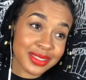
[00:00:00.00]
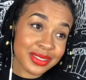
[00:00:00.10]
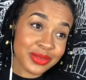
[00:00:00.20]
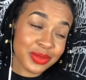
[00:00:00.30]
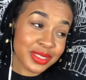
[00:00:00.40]

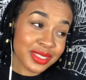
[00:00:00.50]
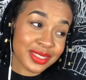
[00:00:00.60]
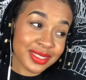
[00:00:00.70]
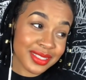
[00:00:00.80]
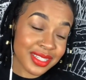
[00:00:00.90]
Which is
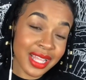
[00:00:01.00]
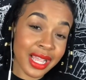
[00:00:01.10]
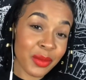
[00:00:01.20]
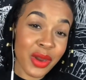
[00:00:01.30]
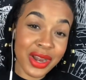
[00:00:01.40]
like, I'm
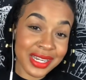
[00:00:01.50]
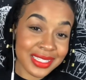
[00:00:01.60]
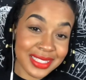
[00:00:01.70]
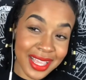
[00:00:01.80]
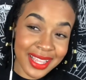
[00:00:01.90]
already
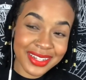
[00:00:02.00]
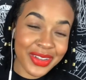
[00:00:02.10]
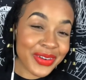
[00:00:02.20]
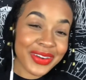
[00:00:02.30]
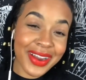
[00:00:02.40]
sad, don't
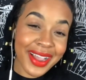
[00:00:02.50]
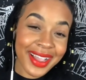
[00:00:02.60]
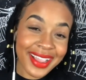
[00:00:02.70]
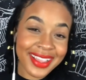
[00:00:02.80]
cry.